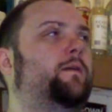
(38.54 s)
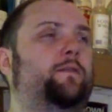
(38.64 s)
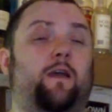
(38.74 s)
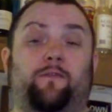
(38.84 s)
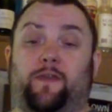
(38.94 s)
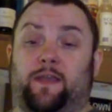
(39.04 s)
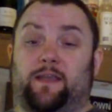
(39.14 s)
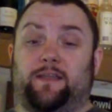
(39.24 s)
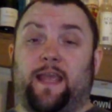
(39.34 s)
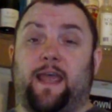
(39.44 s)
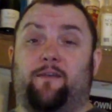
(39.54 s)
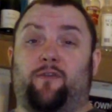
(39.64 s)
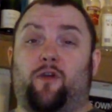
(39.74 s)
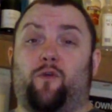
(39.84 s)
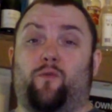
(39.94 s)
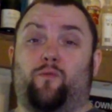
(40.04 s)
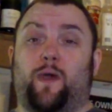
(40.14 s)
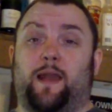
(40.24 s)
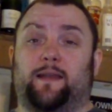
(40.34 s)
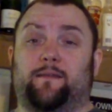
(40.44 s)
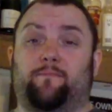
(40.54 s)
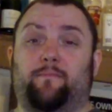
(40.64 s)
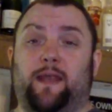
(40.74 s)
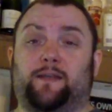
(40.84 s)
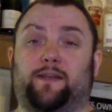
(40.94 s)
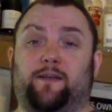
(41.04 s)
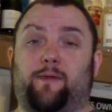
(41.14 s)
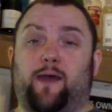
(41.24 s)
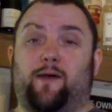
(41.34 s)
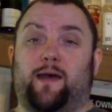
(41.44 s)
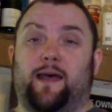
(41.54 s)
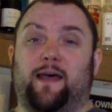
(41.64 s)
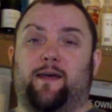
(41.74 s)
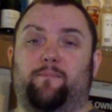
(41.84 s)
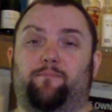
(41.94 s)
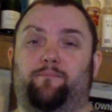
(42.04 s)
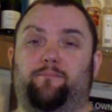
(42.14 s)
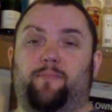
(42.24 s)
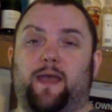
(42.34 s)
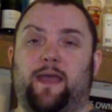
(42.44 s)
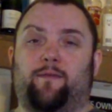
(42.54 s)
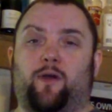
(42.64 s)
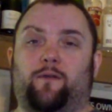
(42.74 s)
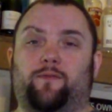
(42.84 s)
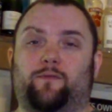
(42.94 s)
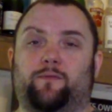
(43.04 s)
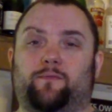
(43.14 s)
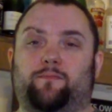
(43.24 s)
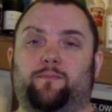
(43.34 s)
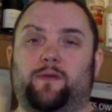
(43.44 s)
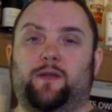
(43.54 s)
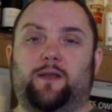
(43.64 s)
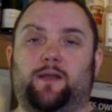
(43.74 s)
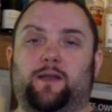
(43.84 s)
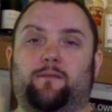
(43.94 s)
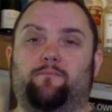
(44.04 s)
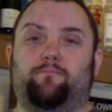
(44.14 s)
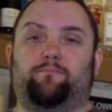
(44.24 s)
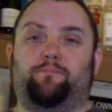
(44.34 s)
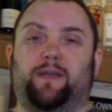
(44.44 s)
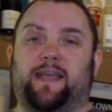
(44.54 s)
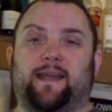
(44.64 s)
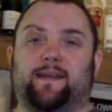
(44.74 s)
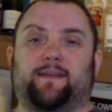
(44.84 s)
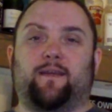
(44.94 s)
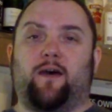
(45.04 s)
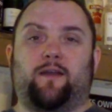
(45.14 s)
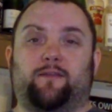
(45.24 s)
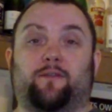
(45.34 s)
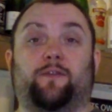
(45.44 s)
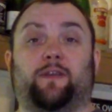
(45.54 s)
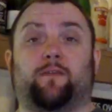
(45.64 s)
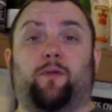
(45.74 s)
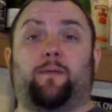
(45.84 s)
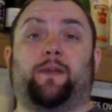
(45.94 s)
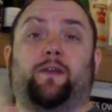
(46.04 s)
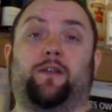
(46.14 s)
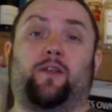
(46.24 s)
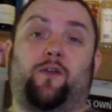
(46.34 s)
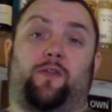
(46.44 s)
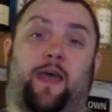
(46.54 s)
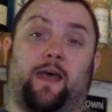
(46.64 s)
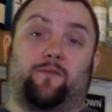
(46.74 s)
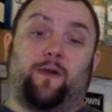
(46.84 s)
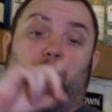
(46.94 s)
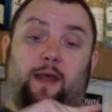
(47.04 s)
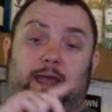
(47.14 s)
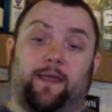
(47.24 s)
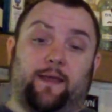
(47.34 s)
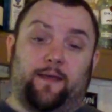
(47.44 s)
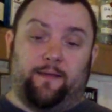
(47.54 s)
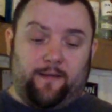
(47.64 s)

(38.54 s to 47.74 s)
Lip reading: The other thing is, Sarah Wellen mentioned about air rifle beginner's guide sort of thing. So I'm probably going to do that as well later.